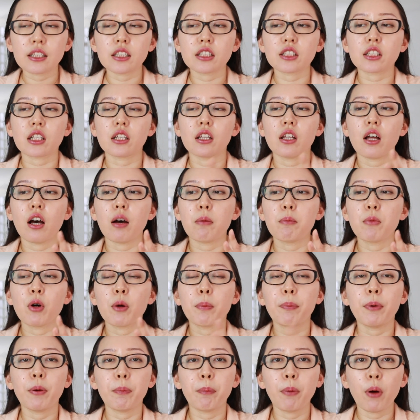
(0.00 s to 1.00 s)
and it's a lot
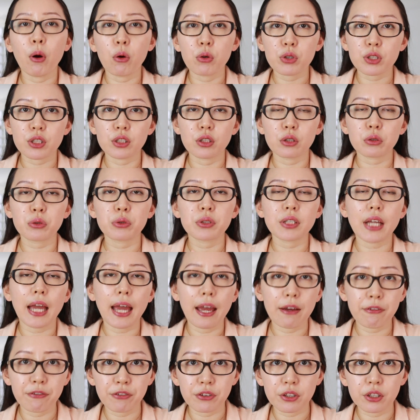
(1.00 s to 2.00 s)
more proportional to
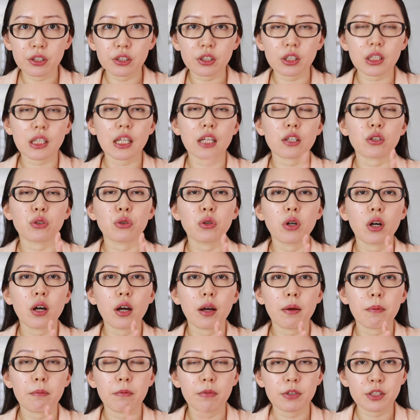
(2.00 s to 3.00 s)
the effort that you
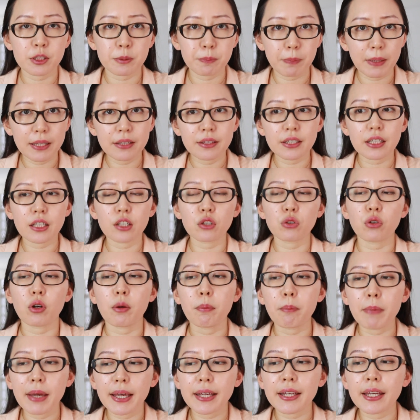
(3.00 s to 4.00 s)
are spending, you
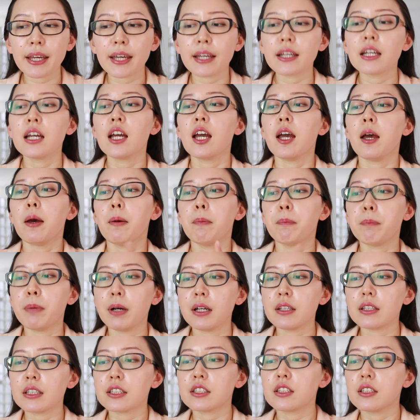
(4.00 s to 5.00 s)
are making.
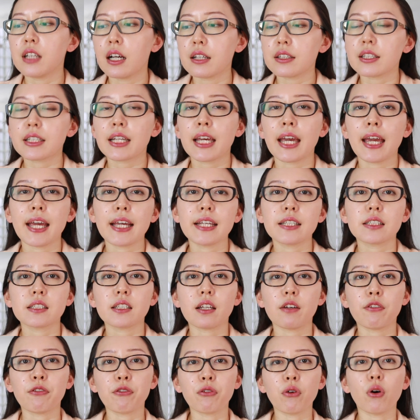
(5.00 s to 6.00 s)
But it's not the case
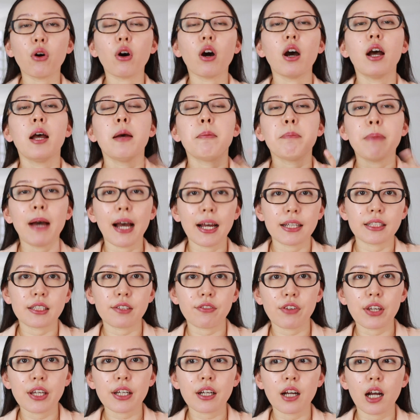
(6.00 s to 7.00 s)
for
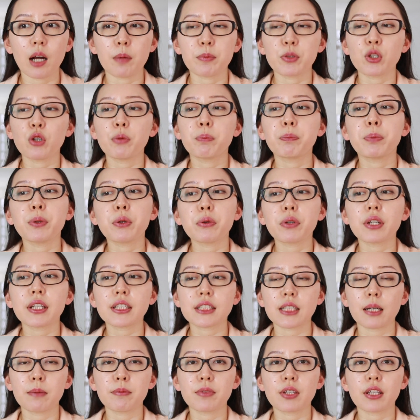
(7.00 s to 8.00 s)
passive income. You're
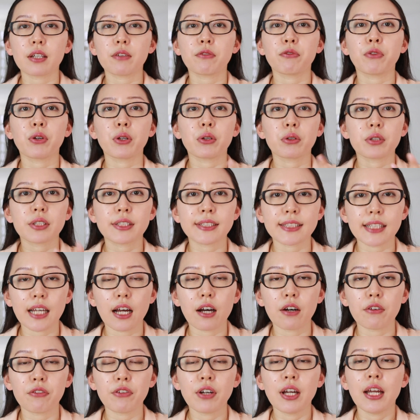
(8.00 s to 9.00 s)
building something for
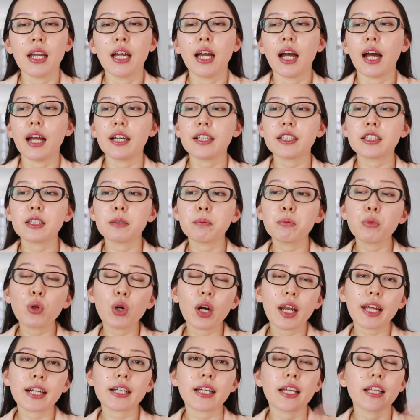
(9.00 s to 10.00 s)
yourself, and it's
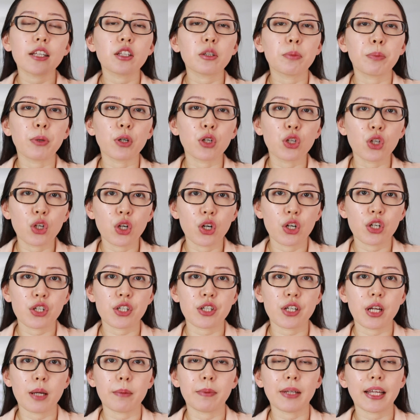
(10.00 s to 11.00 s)
more like an
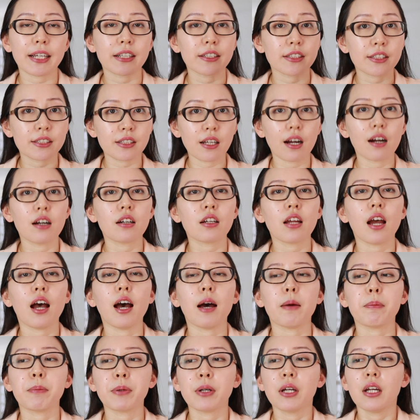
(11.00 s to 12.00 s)
entrepreneurship, like a
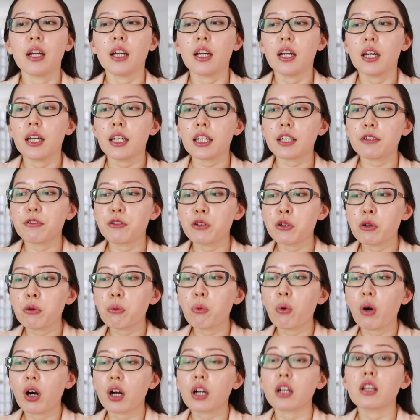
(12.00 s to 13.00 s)
startup. If you
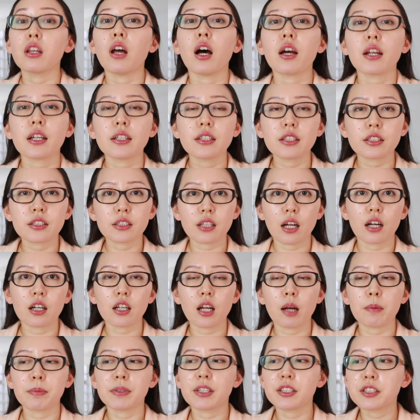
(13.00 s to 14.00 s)
work a lot on the
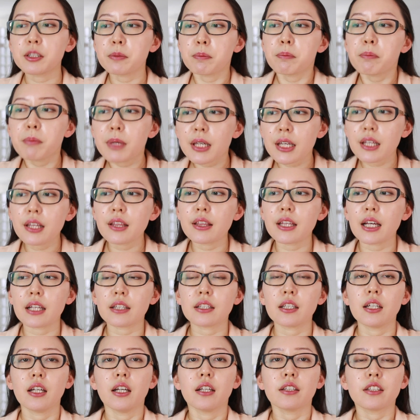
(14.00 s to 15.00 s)
startup, doesn't mean
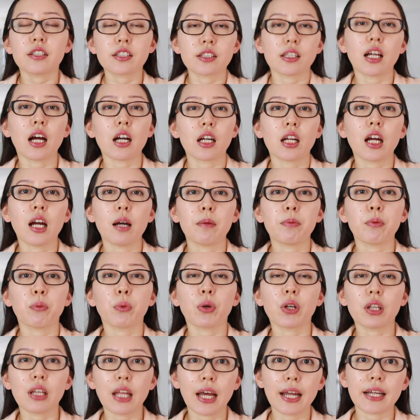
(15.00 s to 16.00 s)
that the startup
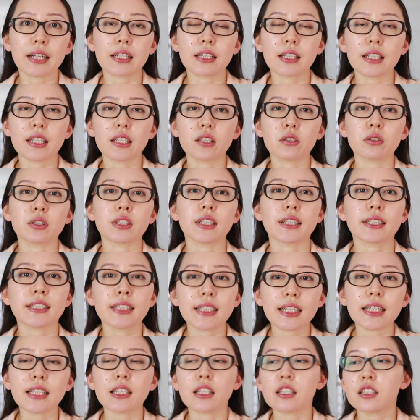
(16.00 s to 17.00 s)
will likely to
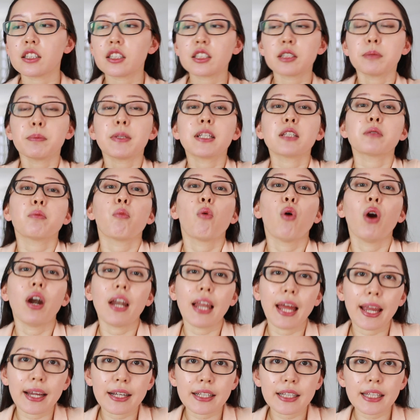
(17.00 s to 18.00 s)
succeed. It just means more
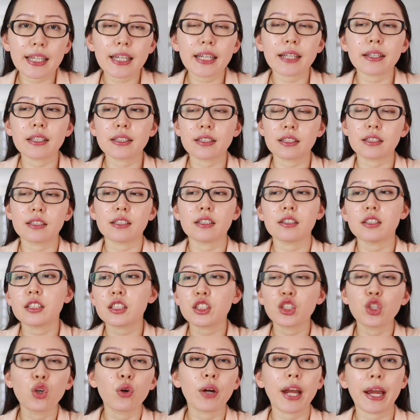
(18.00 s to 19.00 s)
likely, there
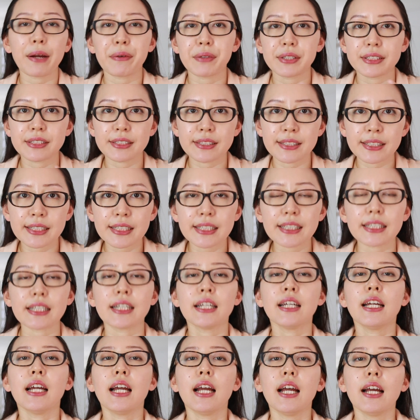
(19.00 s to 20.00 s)
is no
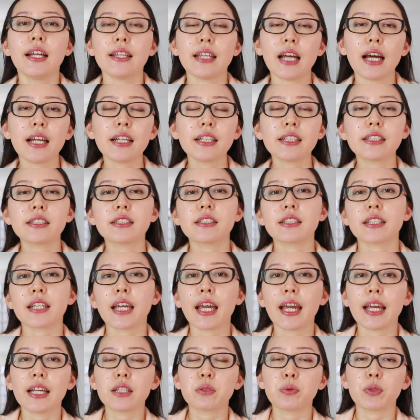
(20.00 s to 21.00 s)
guarantee. That is the
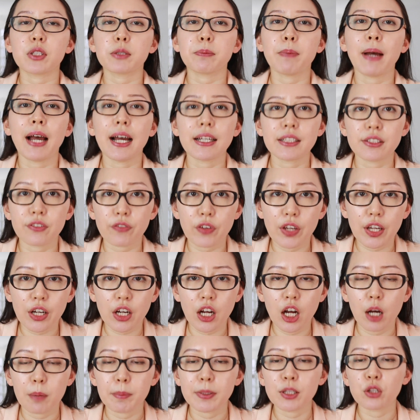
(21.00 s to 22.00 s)
case with passive
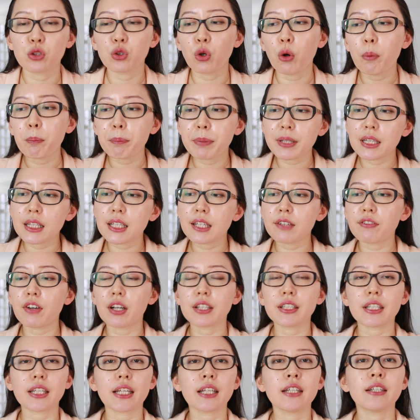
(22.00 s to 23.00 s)
income. And don't believe
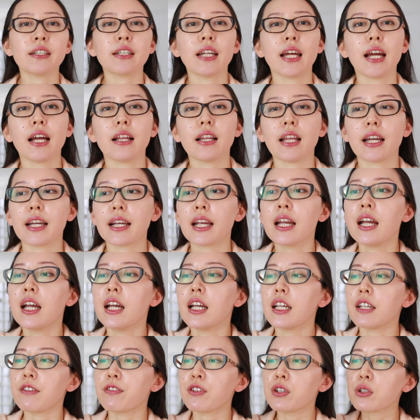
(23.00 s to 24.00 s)
on the internet, like,
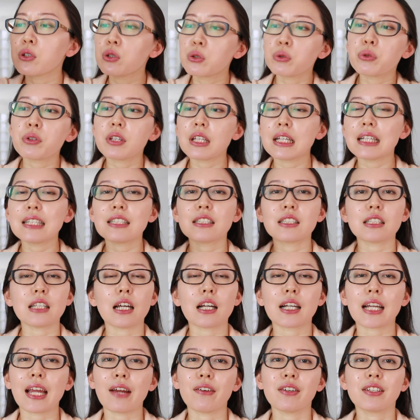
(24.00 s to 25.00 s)
if you do this
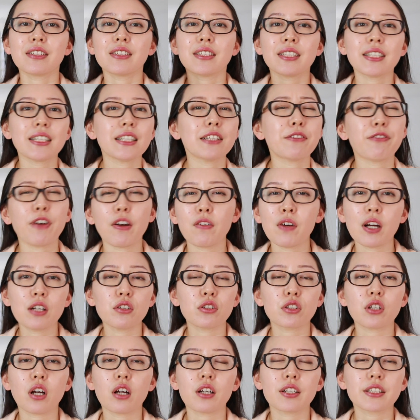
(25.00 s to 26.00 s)
guaranteed
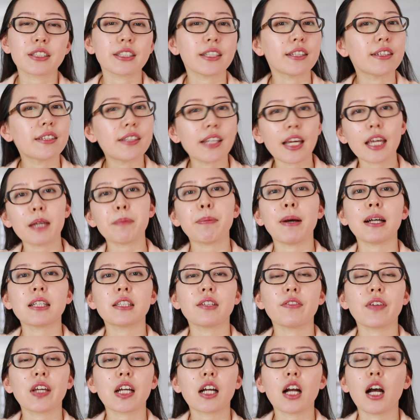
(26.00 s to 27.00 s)
$500 a day
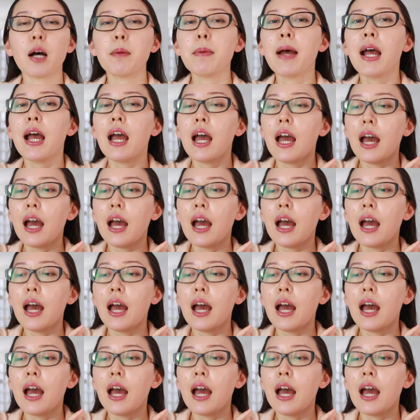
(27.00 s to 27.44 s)
passive income.